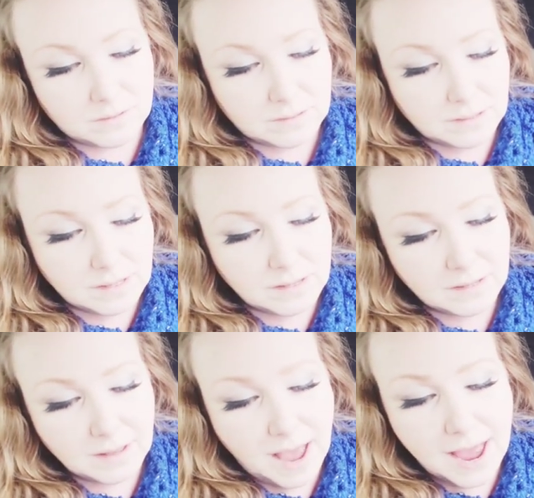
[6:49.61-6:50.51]
uh,
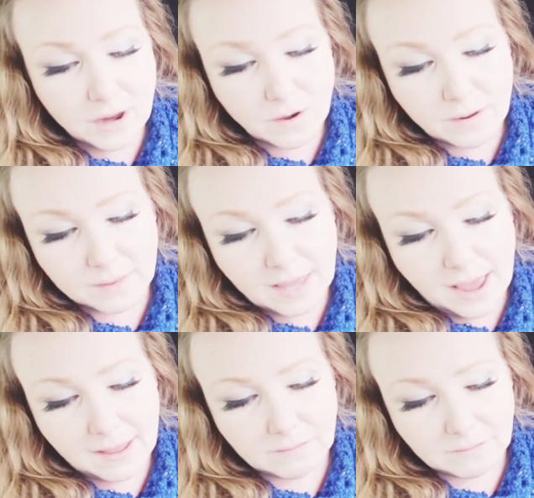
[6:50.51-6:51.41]
I agree with
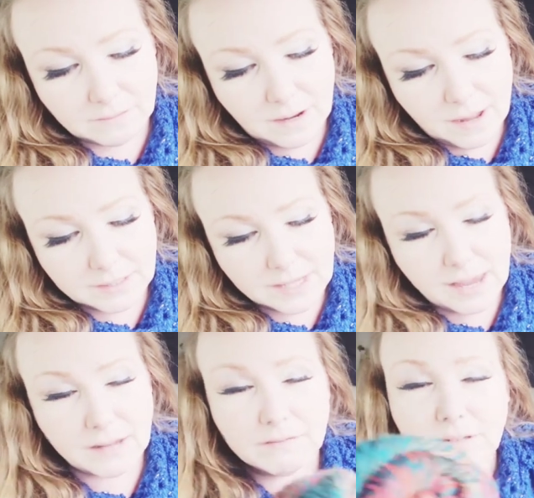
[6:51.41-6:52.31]
that. I'd
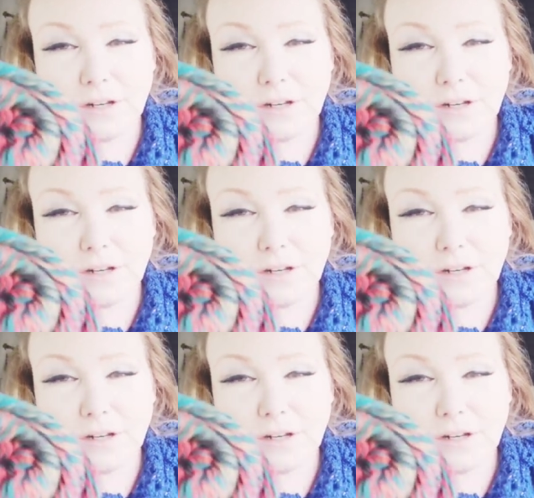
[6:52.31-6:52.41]
say, you